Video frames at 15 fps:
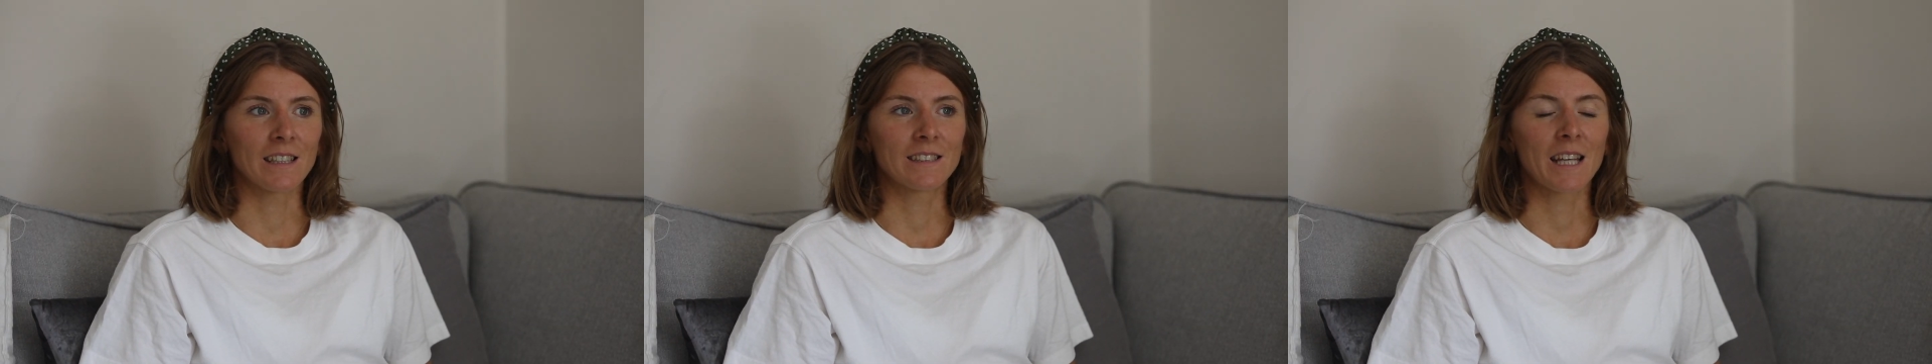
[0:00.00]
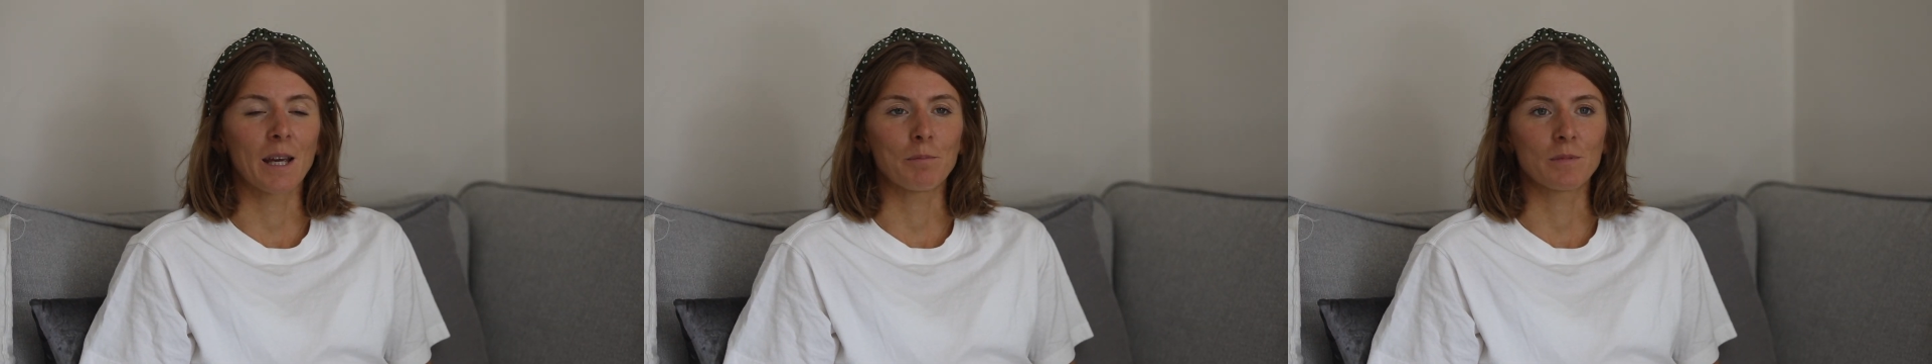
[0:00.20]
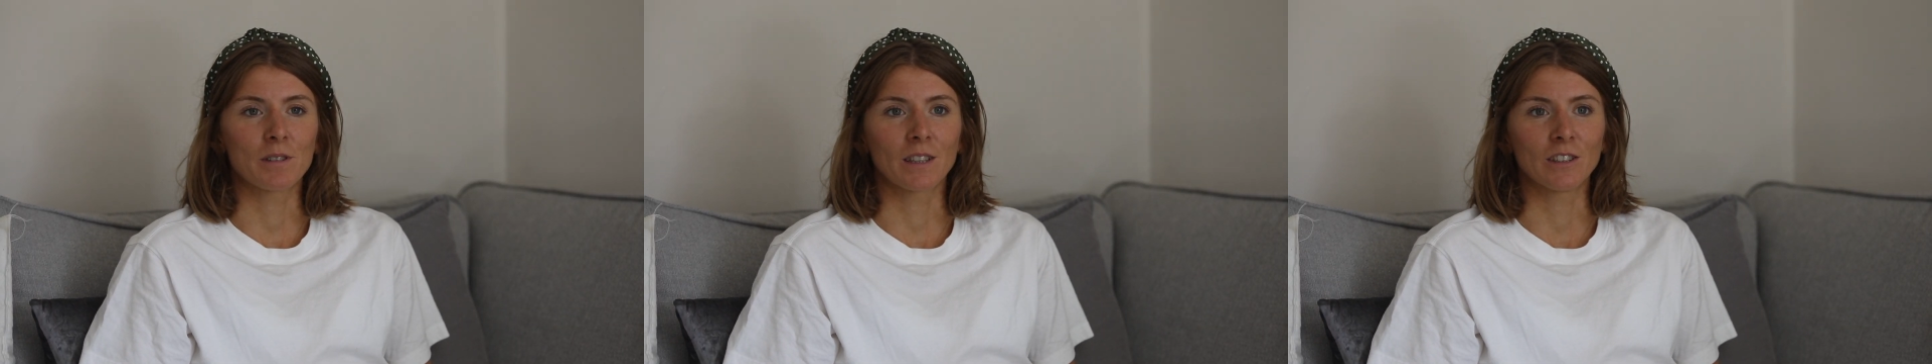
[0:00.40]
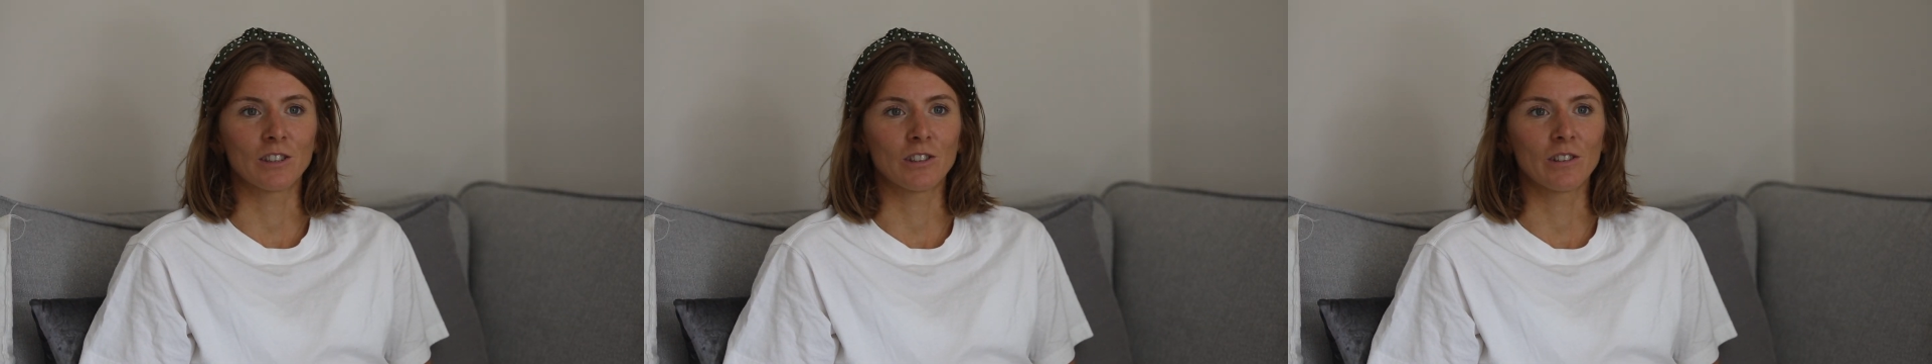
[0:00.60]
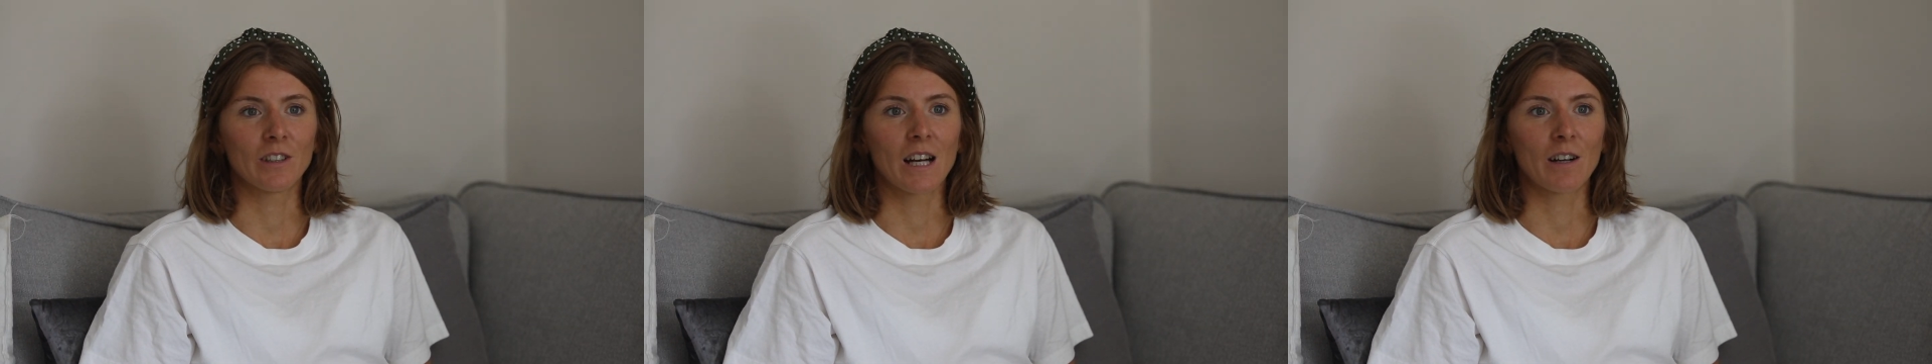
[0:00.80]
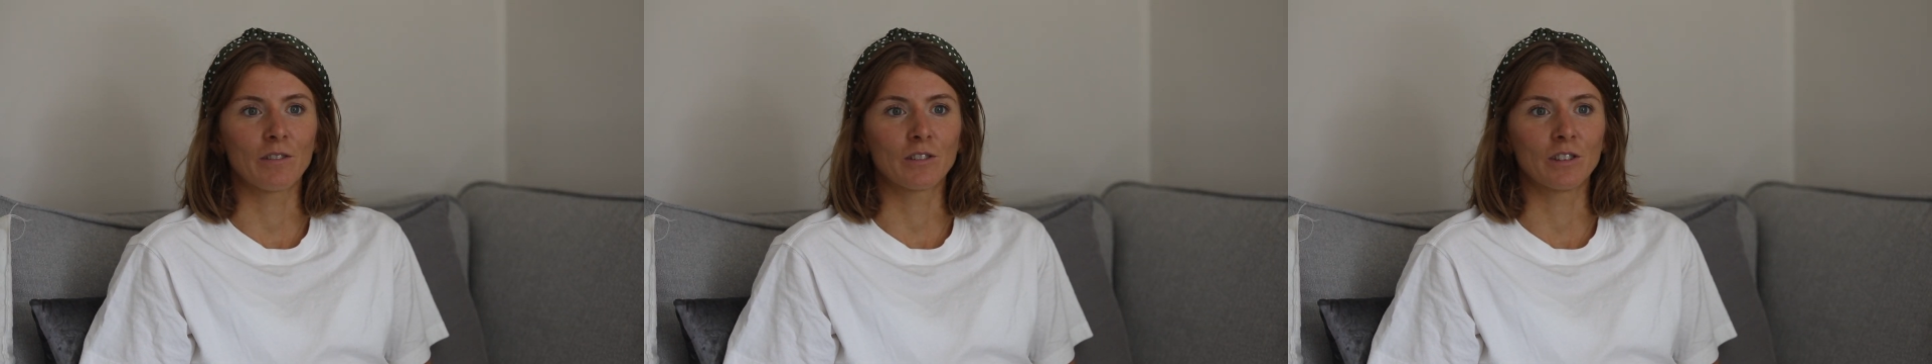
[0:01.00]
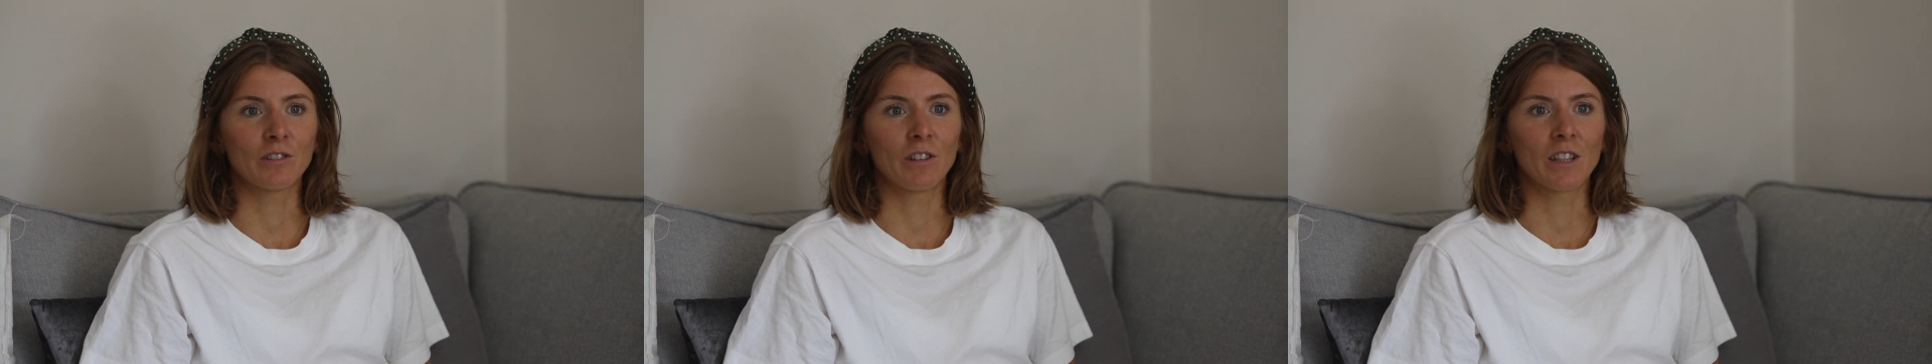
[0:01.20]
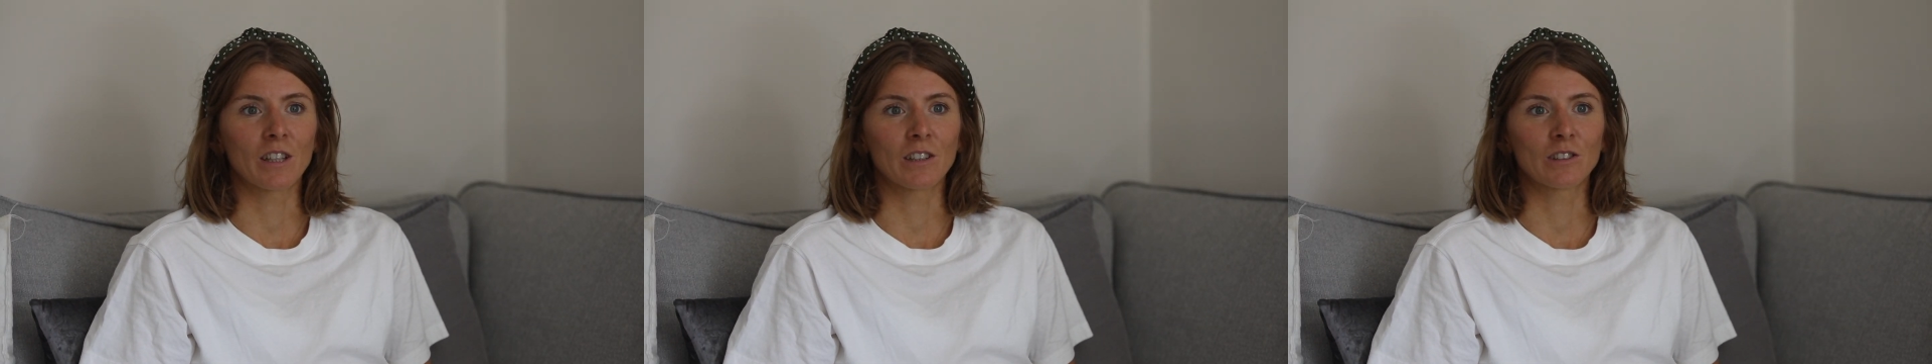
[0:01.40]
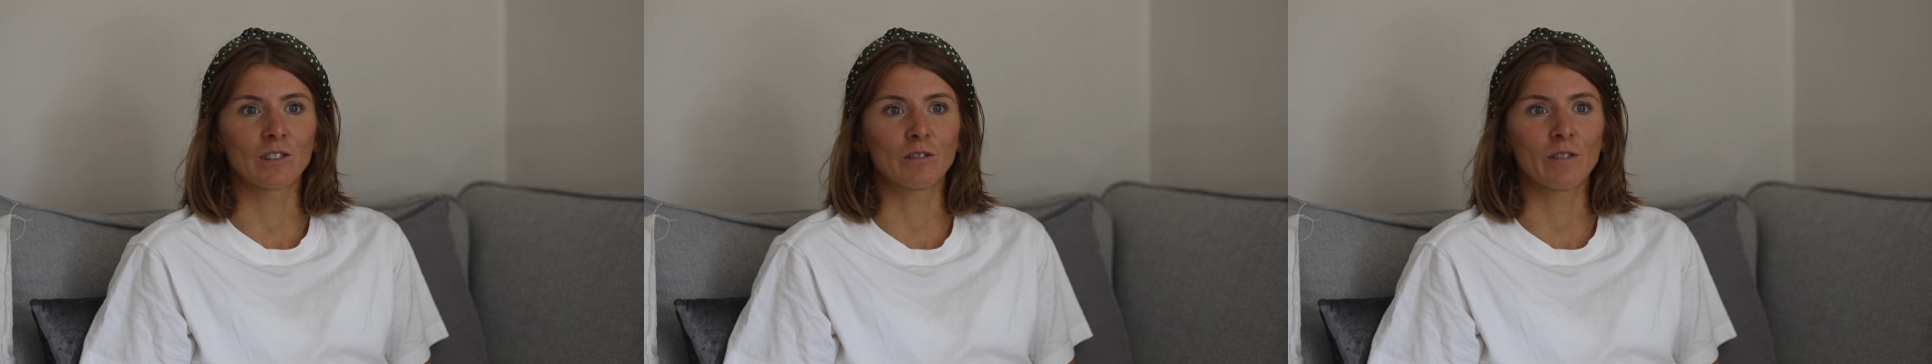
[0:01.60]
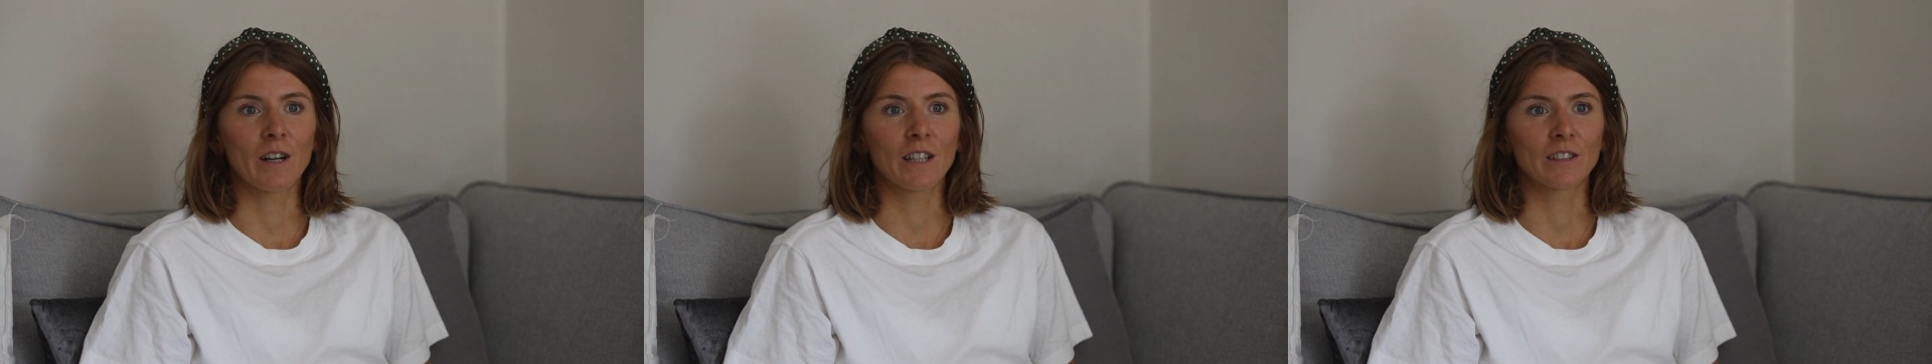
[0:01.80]
tempting to do it after running
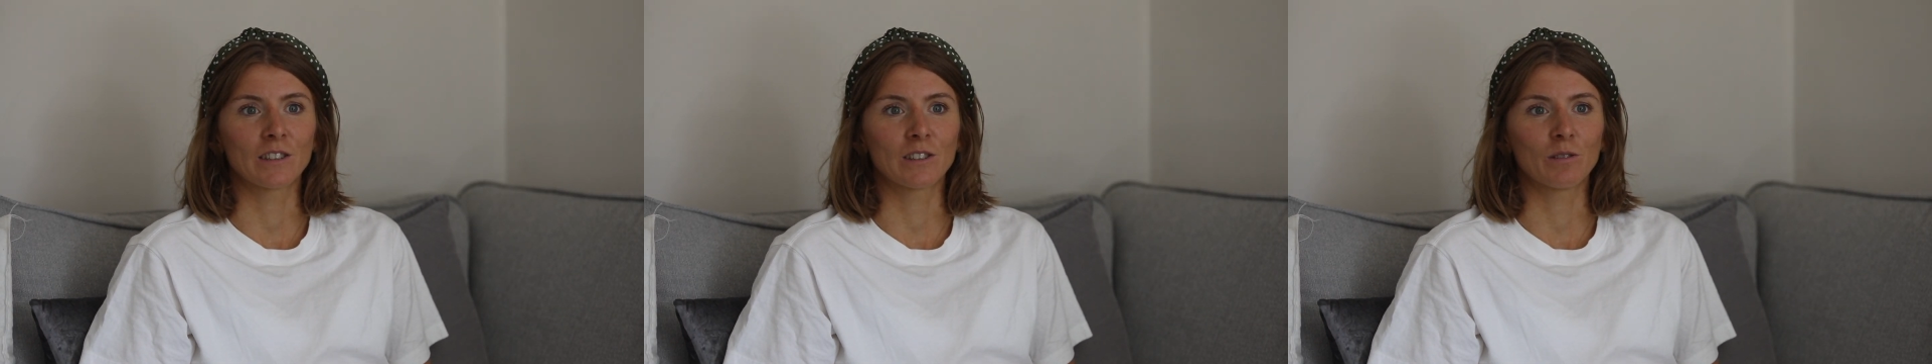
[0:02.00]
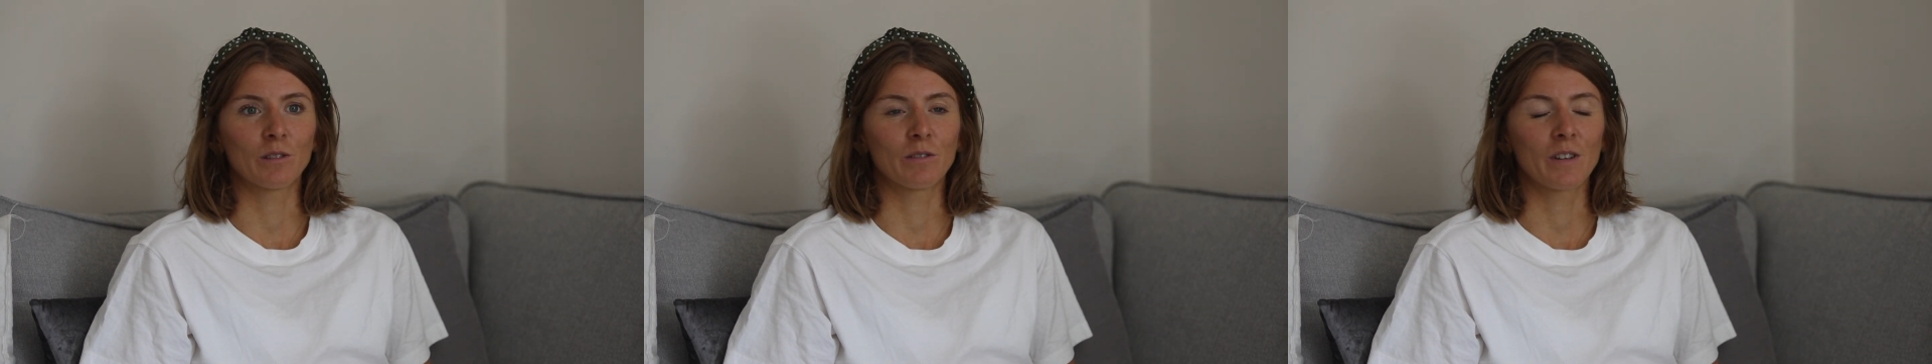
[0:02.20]
so fast over